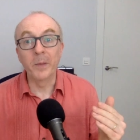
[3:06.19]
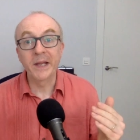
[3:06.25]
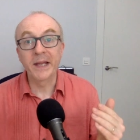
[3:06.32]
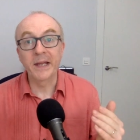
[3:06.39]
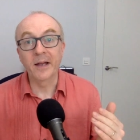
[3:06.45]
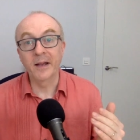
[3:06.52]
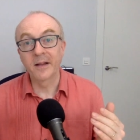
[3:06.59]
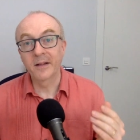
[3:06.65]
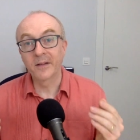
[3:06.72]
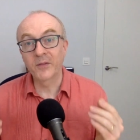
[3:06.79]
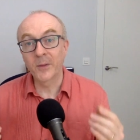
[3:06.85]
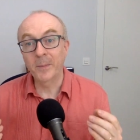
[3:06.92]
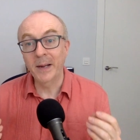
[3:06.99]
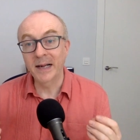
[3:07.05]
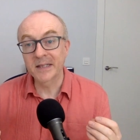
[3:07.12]
here of
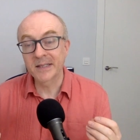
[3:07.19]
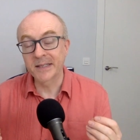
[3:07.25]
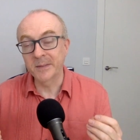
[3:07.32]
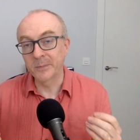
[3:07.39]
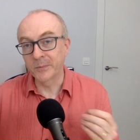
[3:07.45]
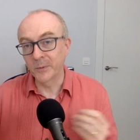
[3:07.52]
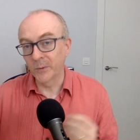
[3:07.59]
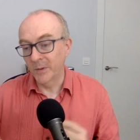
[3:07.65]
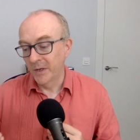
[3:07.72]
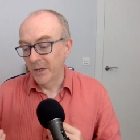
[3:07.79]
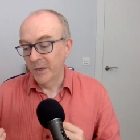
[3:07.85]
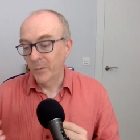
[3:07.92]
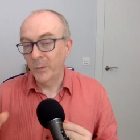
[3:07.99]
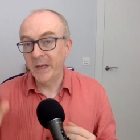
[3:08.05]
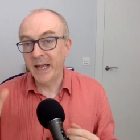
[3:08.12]
the past simple.
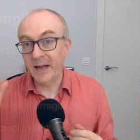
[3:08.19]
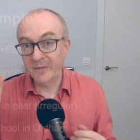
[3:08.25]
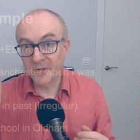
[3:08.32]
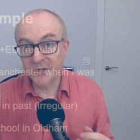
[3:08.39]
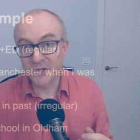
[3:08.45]
We have the